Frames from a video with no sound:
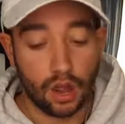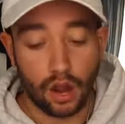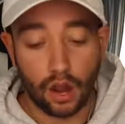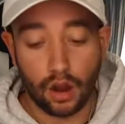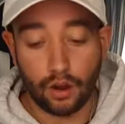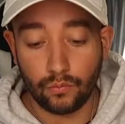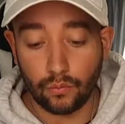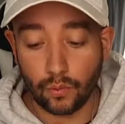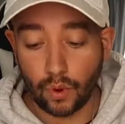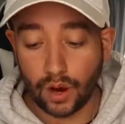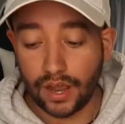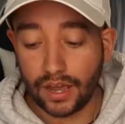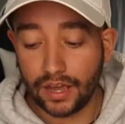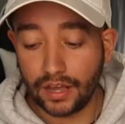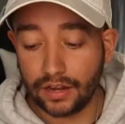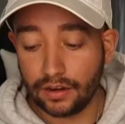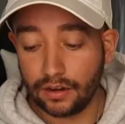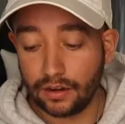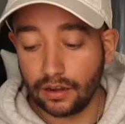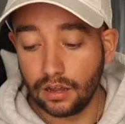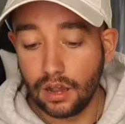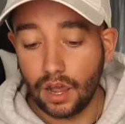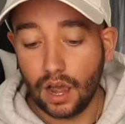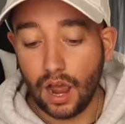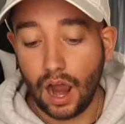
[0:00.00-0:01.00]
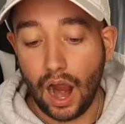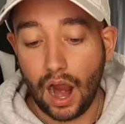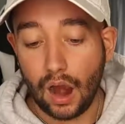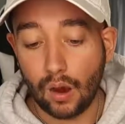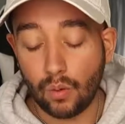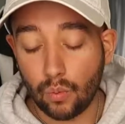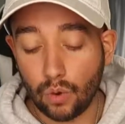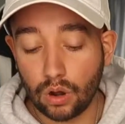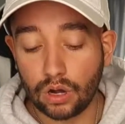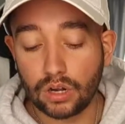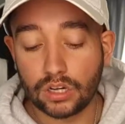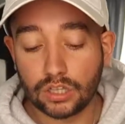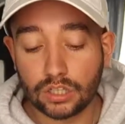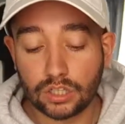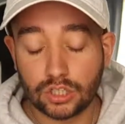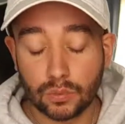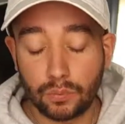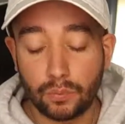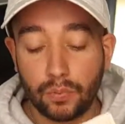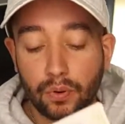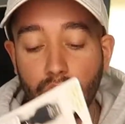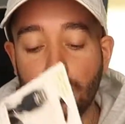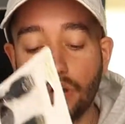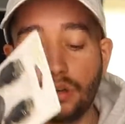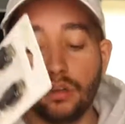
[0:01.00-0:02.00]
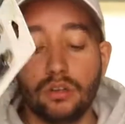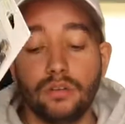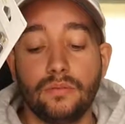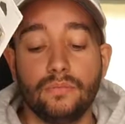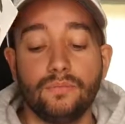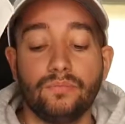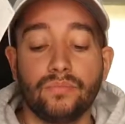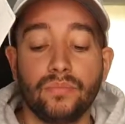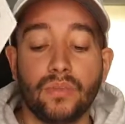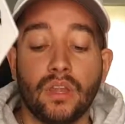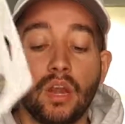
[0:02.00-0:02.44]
of when I wanted to put